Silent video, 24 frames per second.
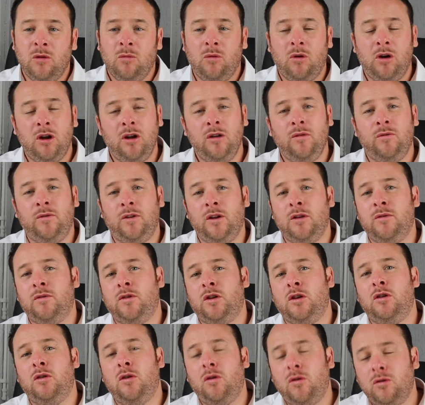Well, hopefully over the
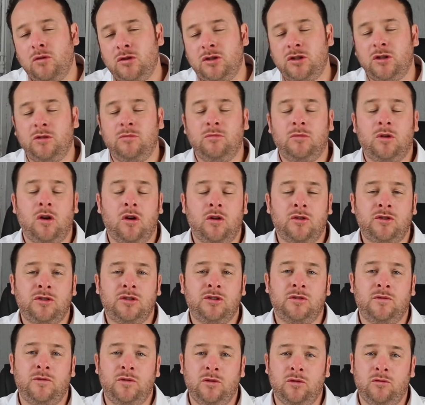long-term costs
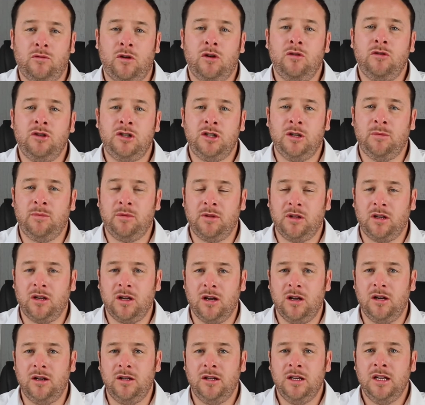of your ownership of the
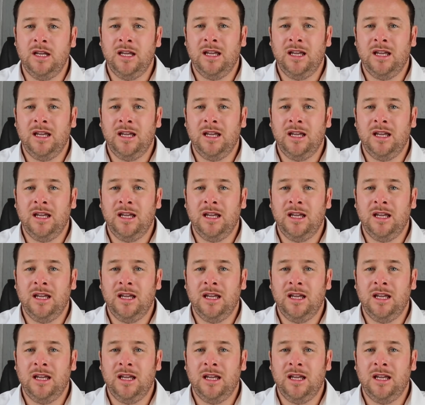car,